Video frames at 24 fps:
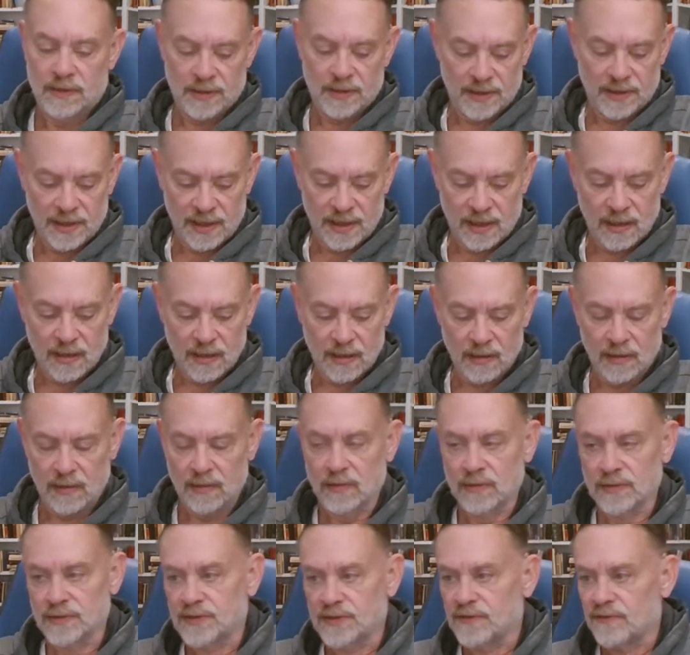to the
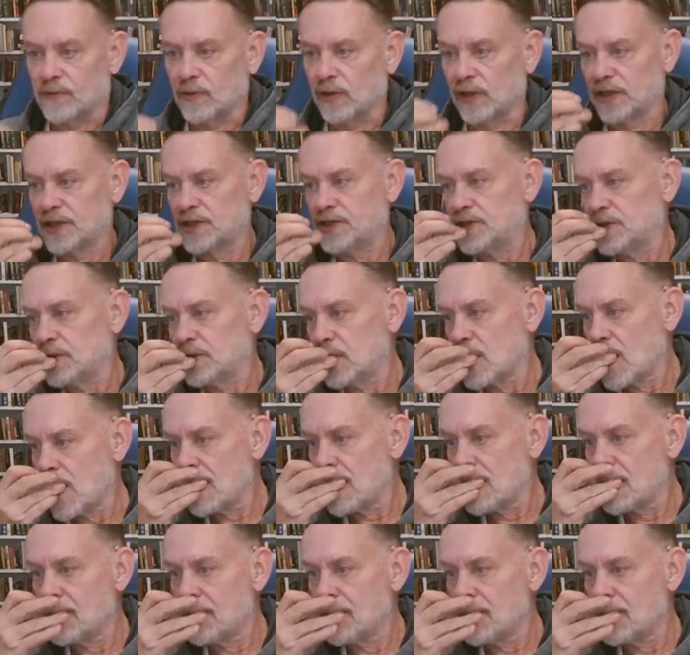articles of religion